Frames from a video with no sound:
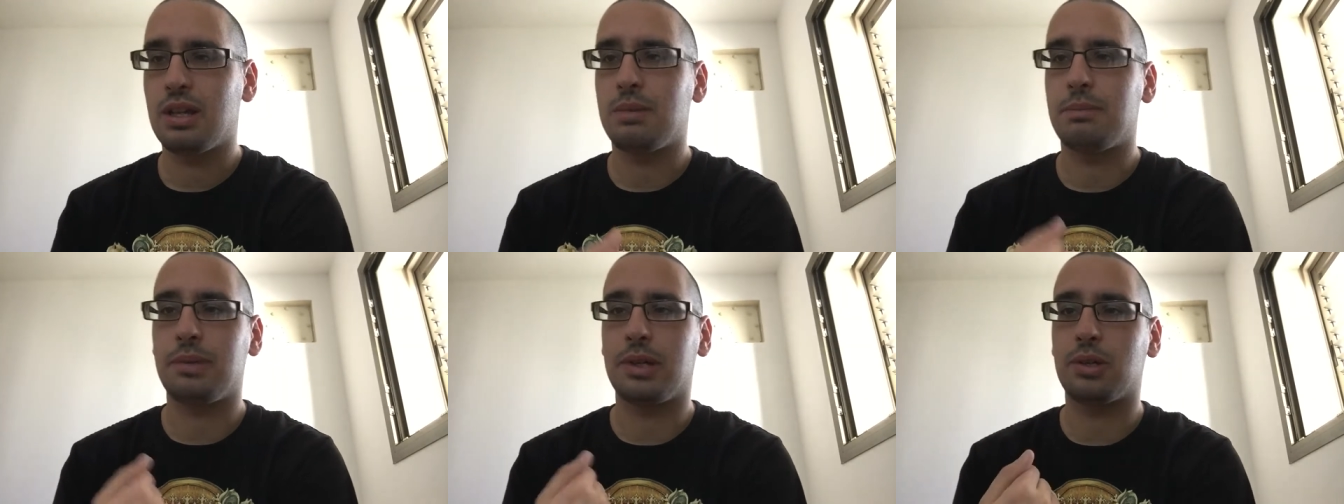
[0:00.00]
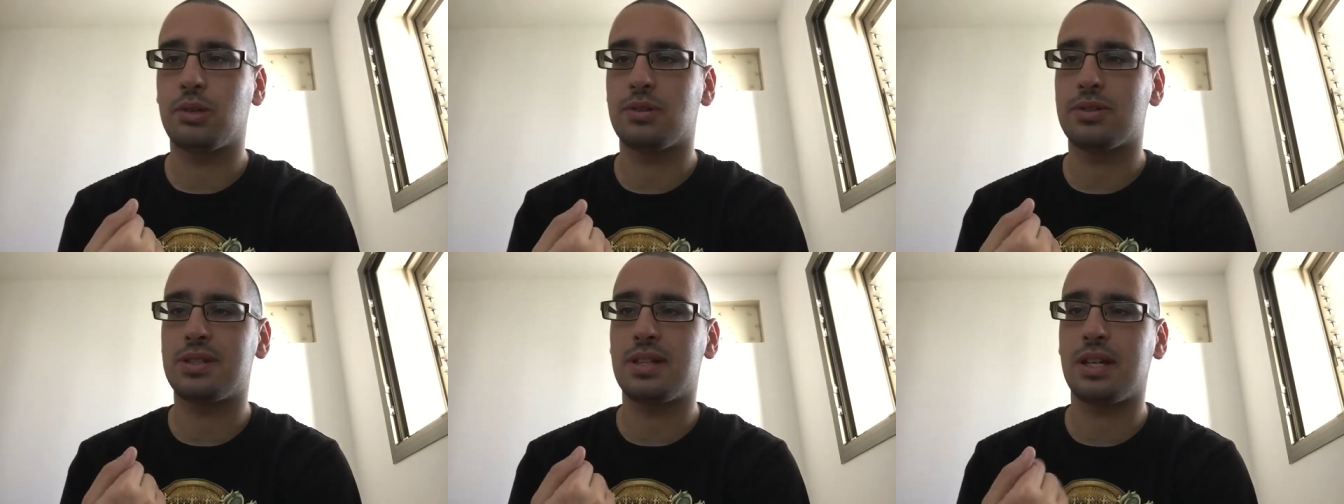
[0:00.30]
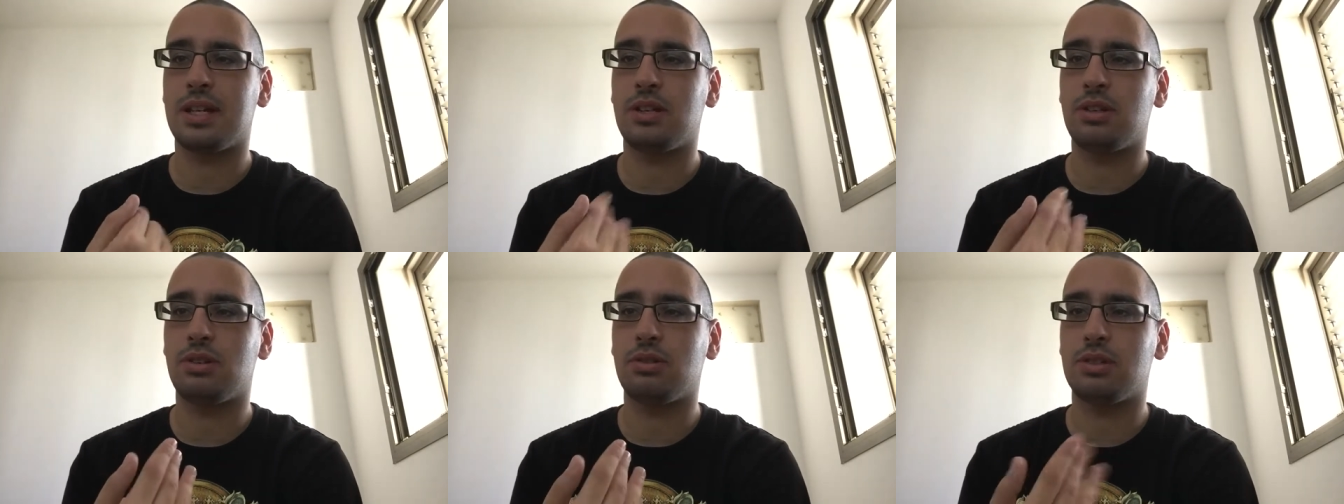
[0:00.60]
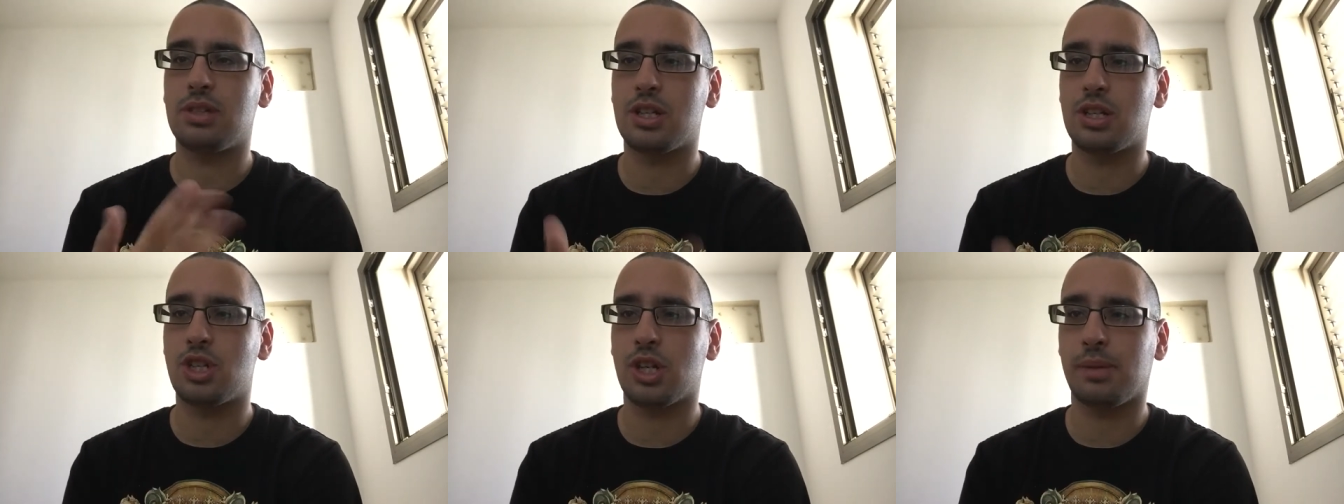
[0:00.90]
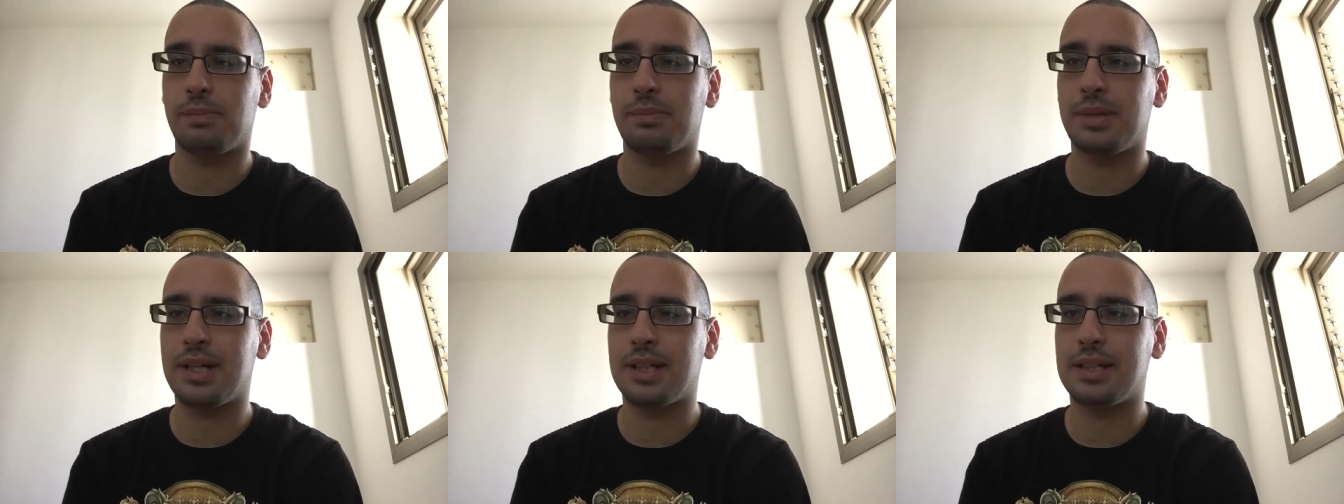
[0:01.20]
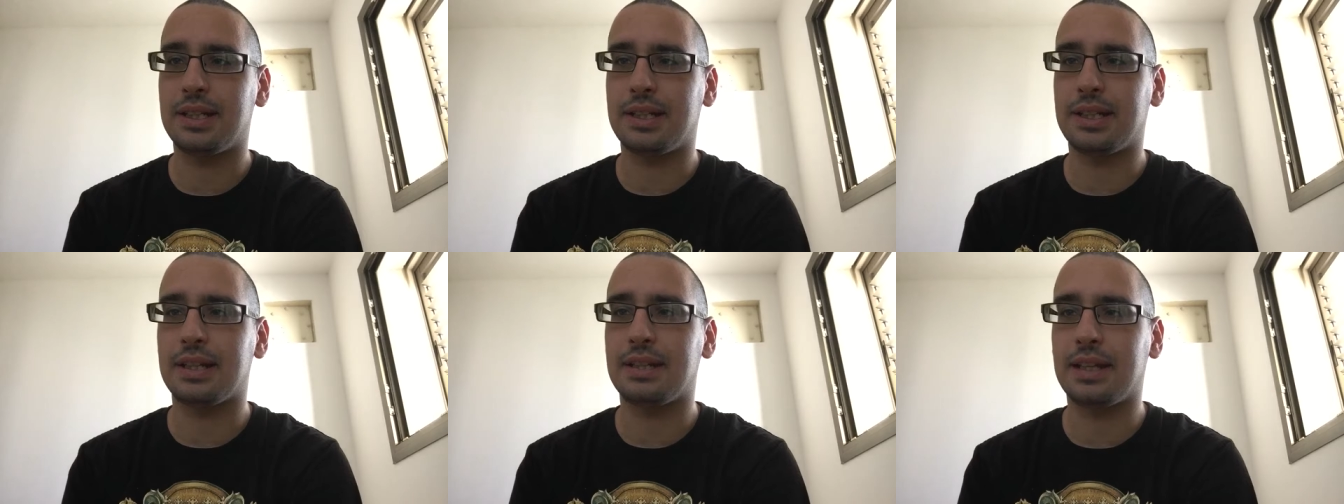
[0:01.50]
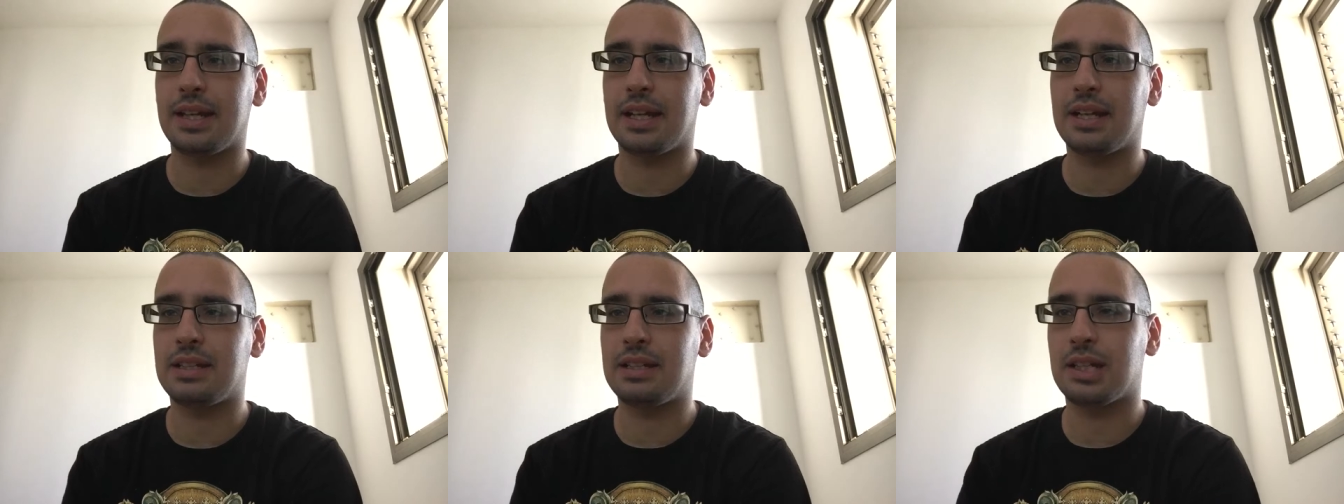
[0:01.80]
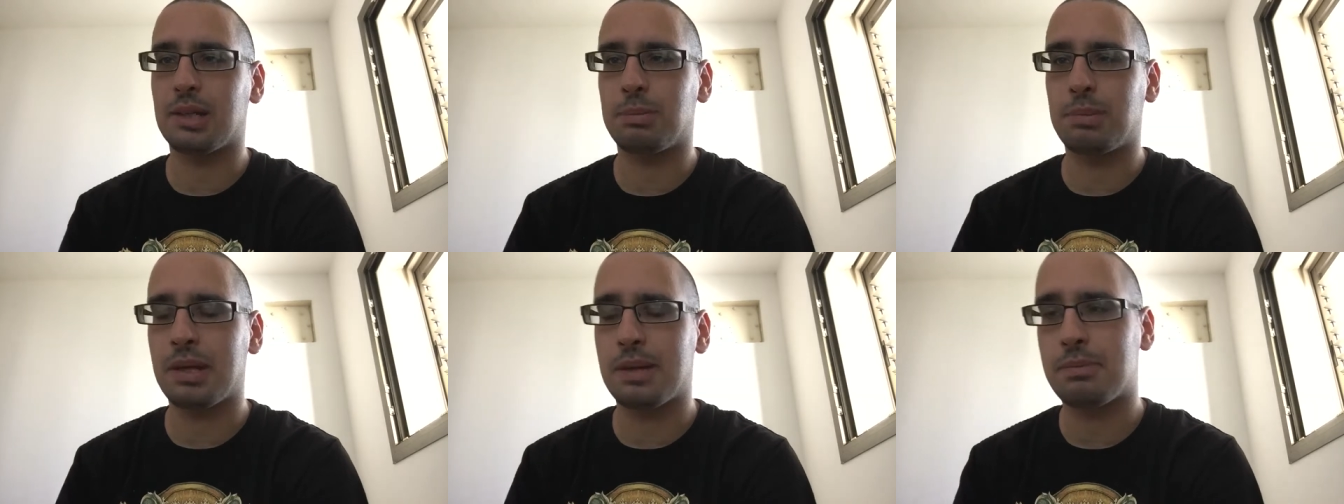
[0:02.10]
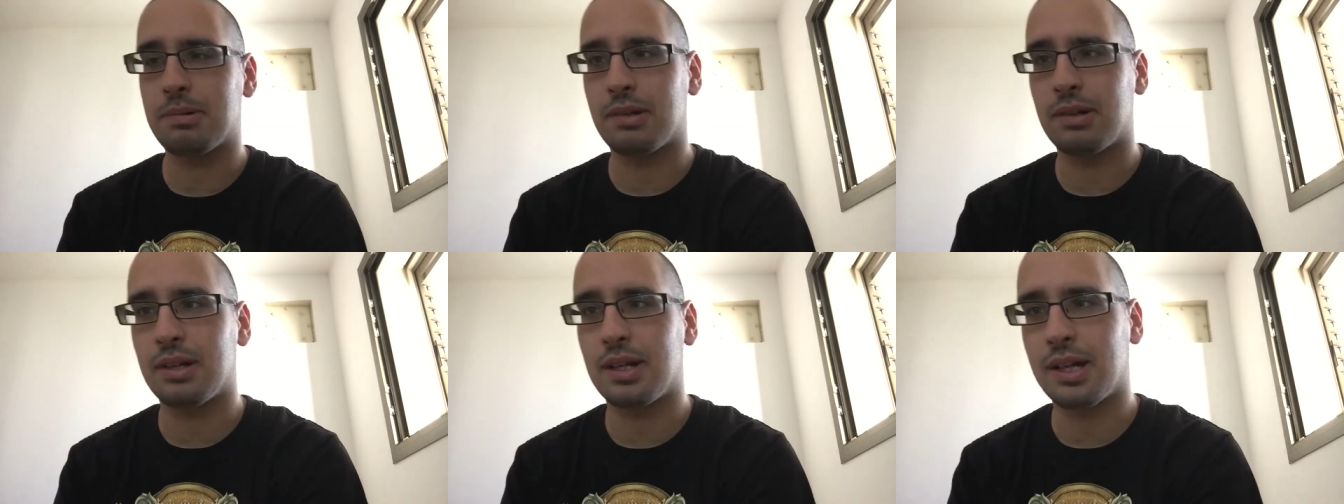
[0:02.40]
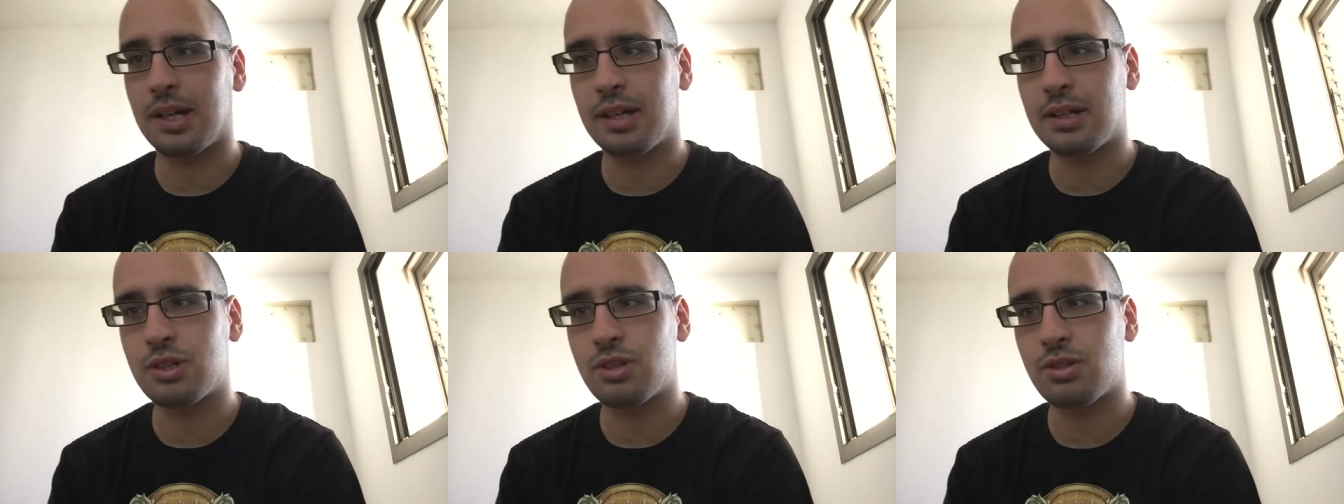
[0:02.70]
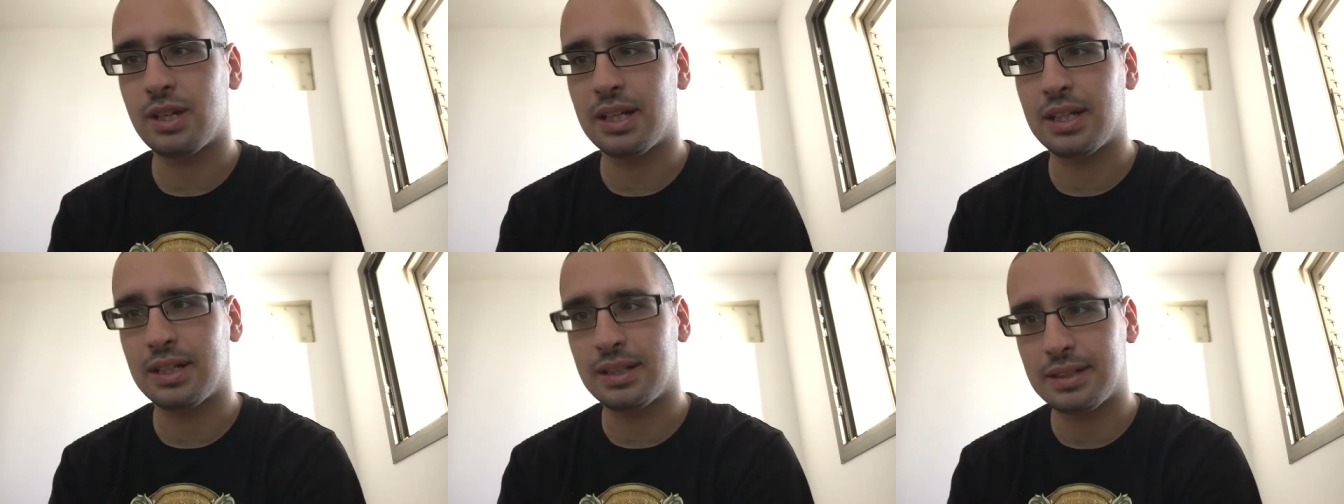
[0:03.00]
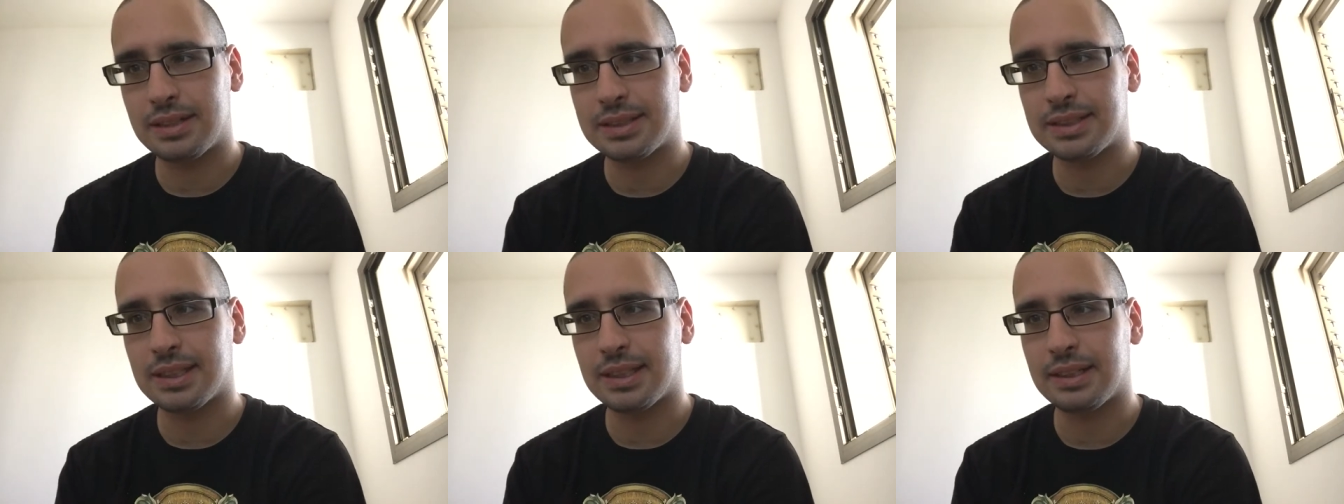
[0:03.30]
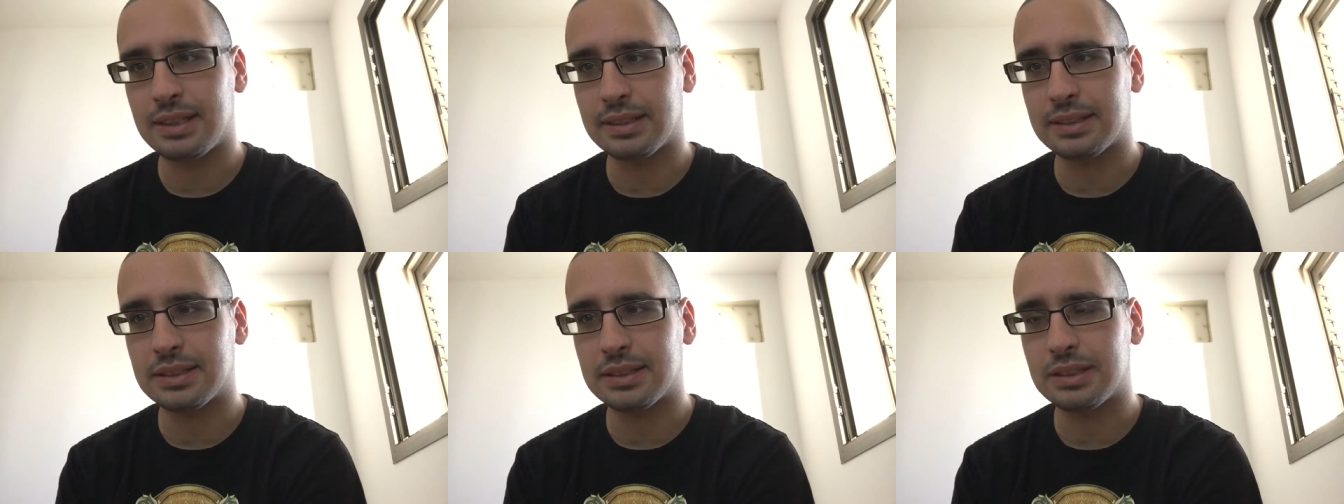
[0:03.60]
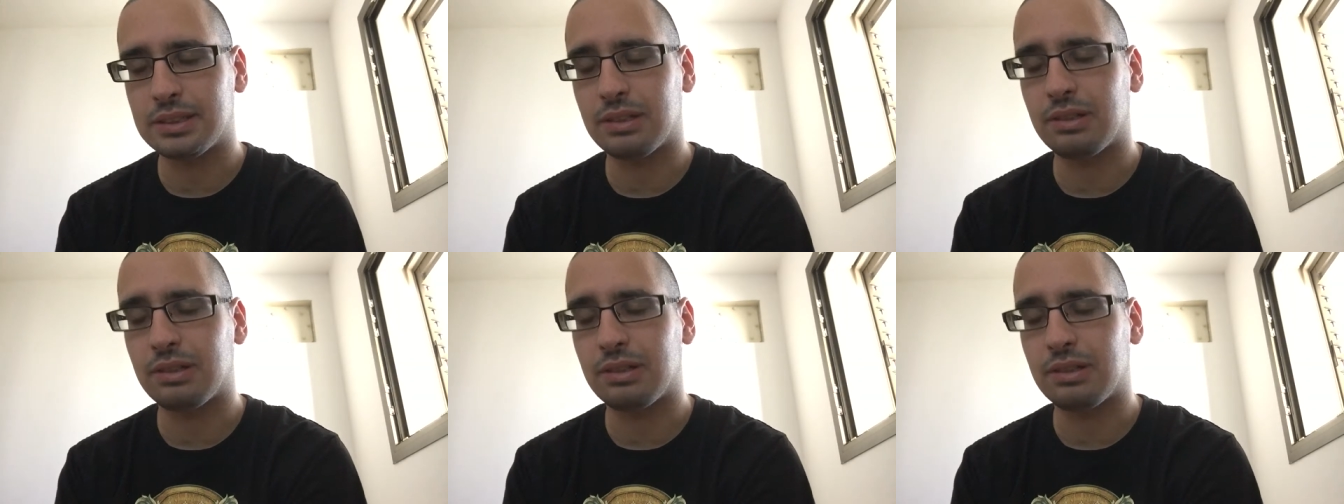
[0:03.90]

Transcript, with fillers: because they know that Germanic and Celtic people are actually descendants